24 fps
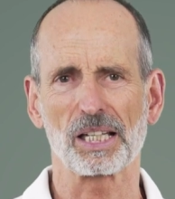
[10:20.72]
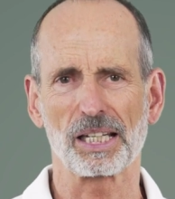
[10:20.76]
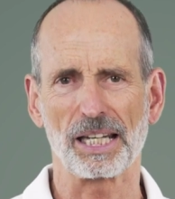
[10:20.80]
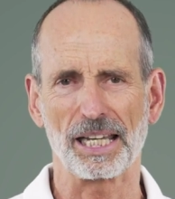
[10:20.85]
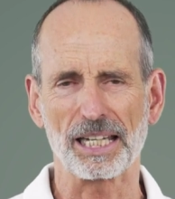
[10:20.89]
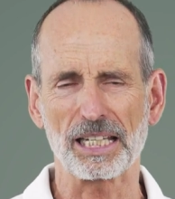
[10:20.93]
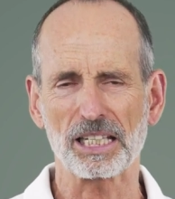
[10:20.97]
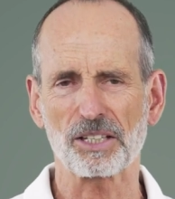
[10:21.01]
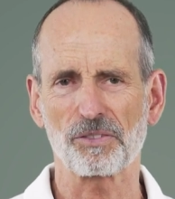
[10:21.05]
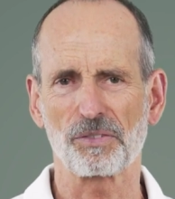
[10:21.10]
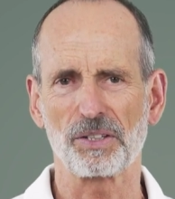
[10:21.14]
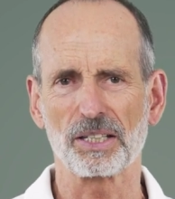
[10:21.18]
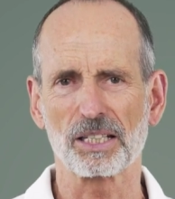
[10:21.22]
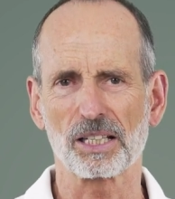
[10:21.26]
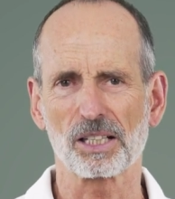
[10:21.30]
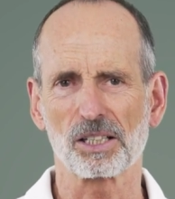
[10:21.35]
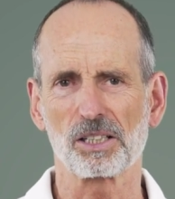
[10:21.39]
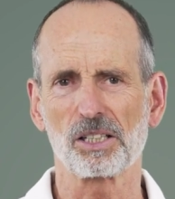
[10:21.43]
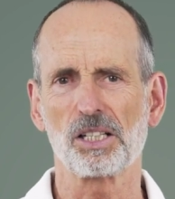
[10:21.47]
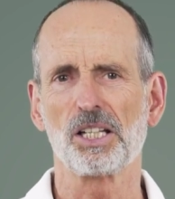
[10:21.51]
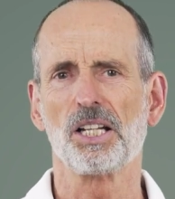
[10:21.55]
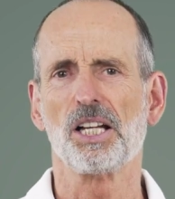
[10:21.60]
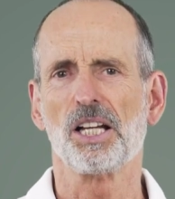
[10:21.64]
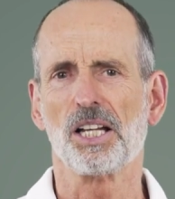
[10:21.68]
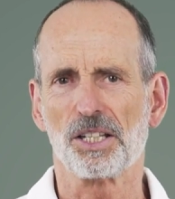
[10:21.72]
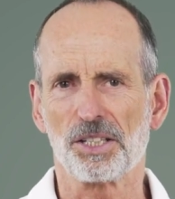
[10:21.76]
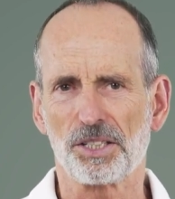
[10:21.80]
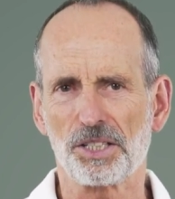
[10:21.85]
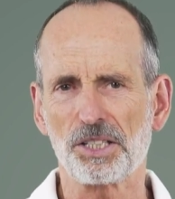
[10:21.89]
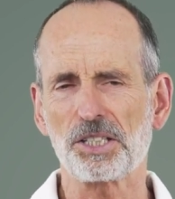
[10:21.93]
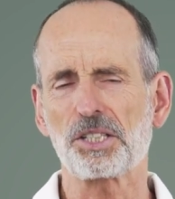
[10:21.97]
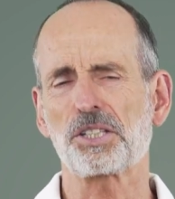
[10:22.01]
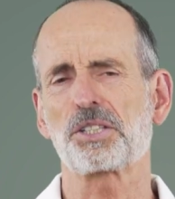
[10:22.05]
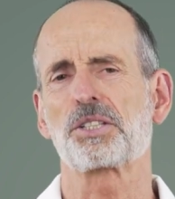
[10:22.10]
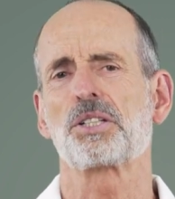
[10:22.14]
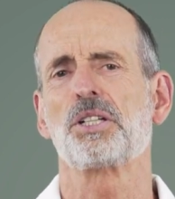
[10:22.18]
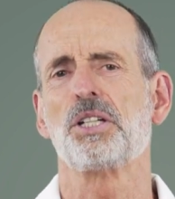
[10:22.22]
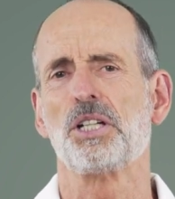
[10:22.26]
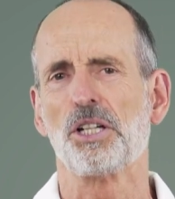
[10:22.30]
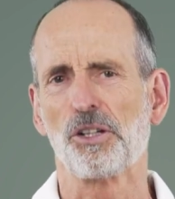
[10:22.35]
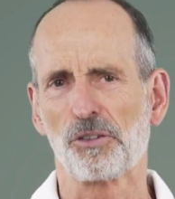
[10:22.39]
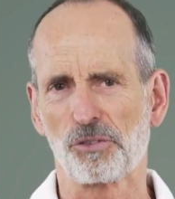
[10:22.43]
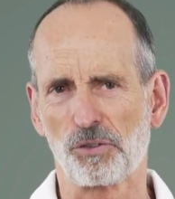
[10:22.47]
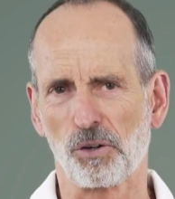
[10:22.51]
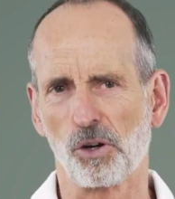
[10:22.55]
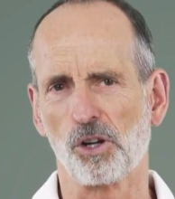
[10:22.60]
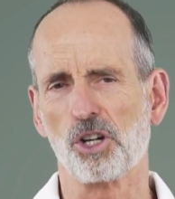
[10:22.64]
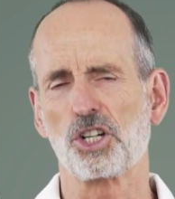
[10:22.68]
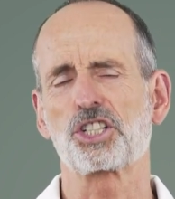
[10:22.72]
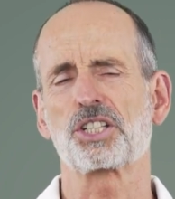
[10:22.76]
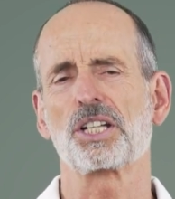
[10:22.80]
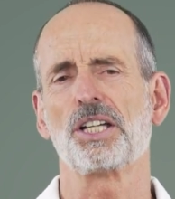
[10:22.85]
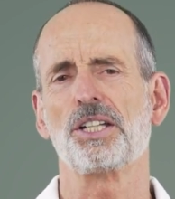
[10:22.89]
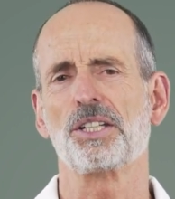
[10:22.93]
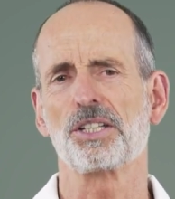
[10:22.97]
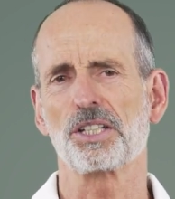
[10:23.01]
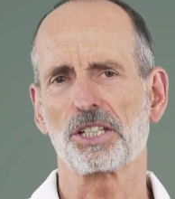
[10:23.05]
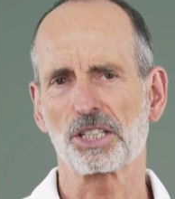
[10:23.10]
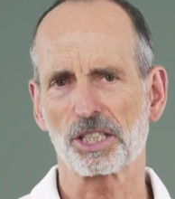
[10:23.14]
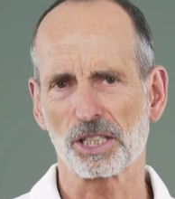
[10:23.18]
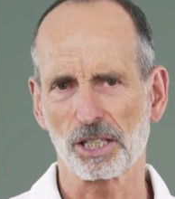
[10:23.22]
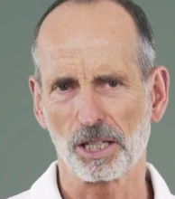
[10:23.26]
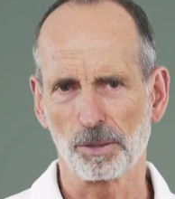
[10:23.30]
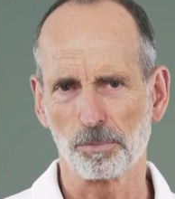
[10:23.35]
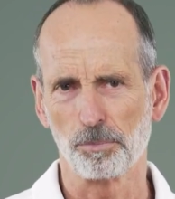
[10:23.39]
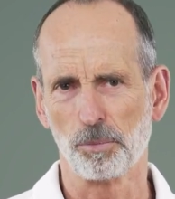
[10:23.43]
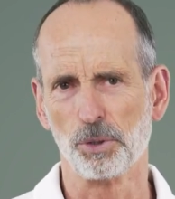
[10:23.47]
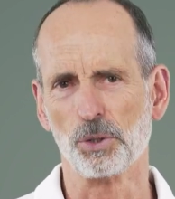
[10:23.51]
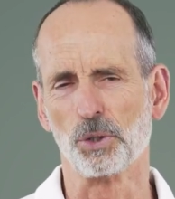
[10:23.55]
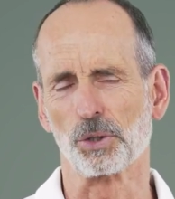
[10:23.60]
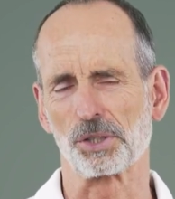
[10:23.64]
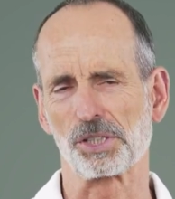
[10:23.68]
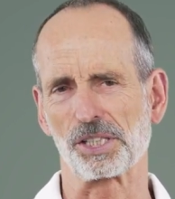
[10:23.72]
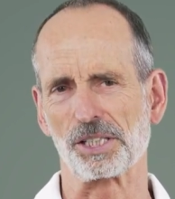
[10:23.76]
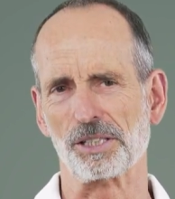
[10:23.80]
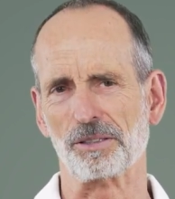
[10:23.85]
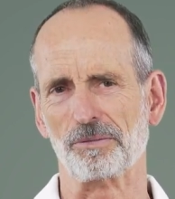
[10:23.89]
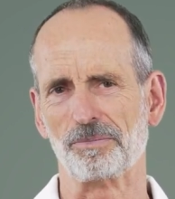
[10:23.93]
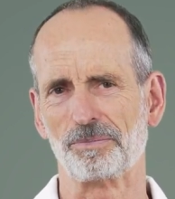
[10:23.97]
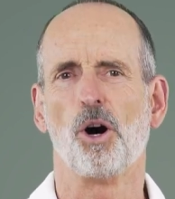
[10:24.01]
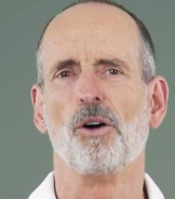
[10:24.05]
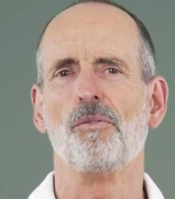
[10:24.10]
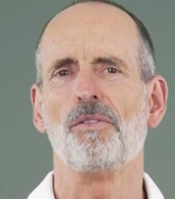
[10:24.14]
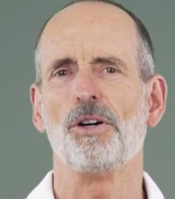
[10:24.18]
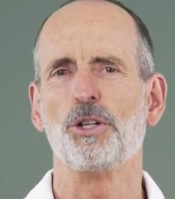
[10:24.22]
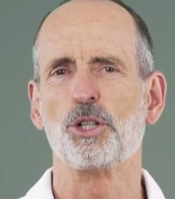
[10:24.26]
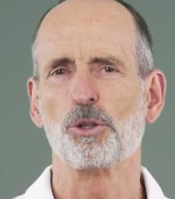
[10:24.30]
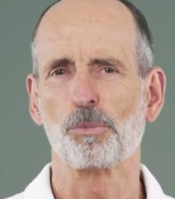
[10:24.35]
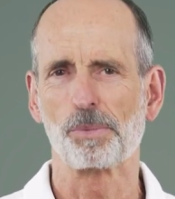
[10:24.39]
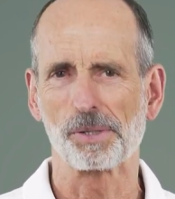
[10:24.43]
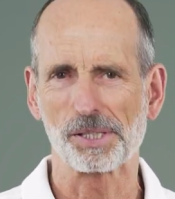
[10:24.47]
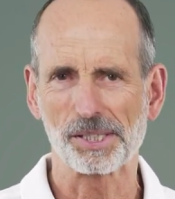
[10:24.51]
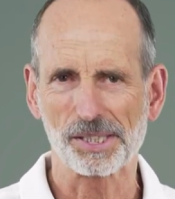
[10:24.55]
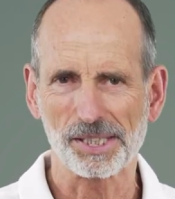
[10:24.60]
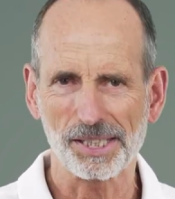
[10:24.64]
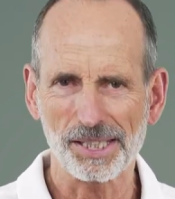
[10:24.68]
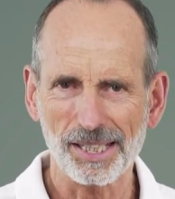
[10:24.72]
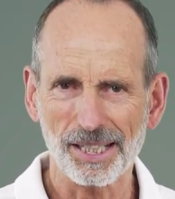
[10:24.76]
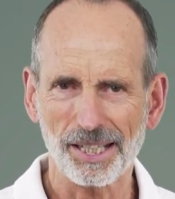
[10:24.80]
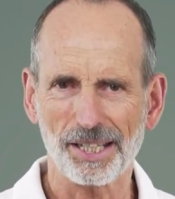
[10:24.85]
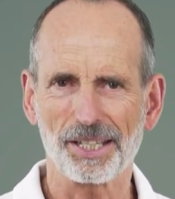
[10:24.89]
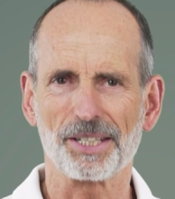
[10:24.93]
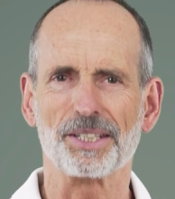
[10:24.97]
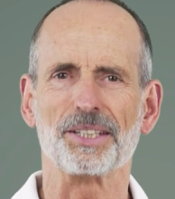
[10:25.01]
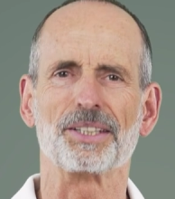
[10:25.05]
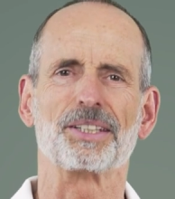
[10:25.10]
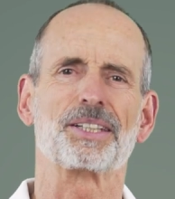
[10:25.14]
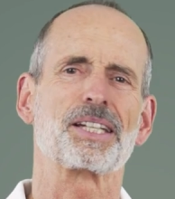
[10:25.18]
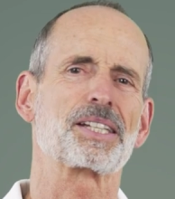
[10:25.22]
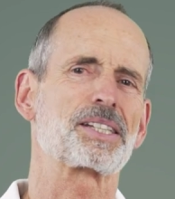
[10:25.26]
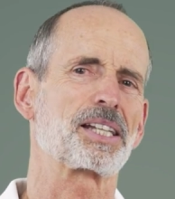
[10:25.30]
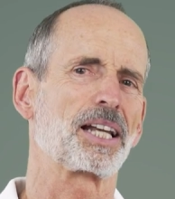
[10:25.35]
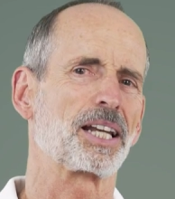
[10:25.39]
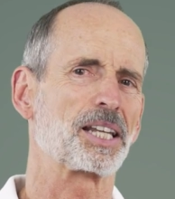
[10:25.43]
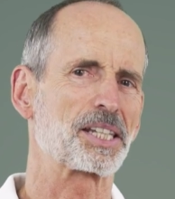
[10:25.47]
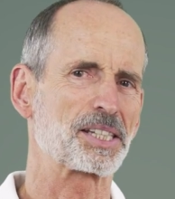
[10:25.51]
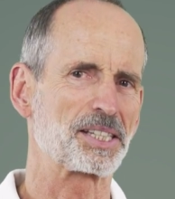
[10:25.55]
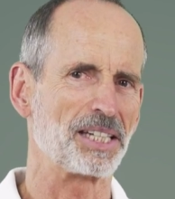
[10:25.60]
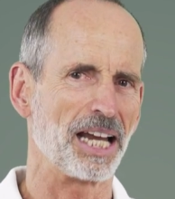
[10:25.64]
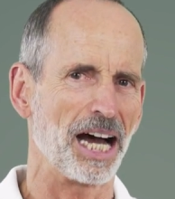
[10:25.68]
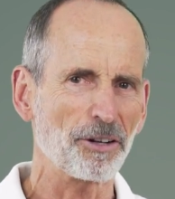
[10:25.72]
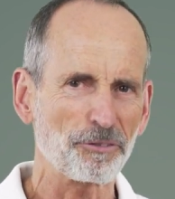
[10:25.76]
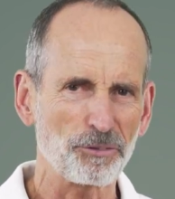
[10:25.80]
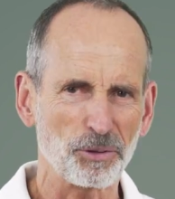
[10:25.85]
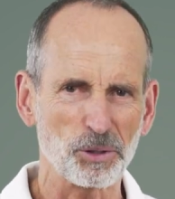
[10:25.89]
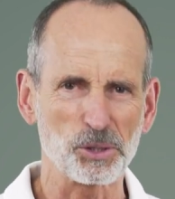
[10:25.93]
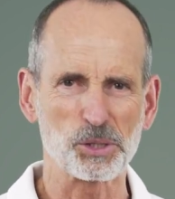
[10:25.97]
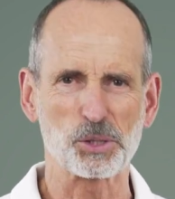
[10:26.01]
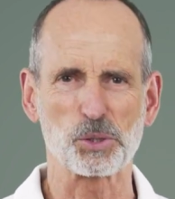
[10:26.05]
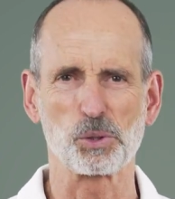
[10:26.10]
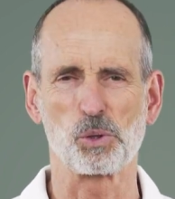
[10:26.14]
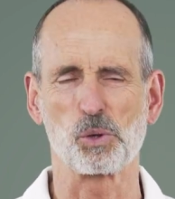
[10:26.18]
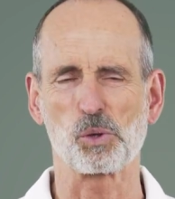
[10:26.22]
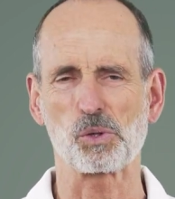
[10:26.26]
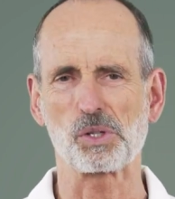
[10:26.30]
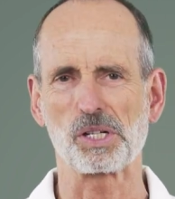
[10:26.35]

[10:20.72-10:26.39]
And that means your cartilage has no chance if you do not use all the angles our joints allow us.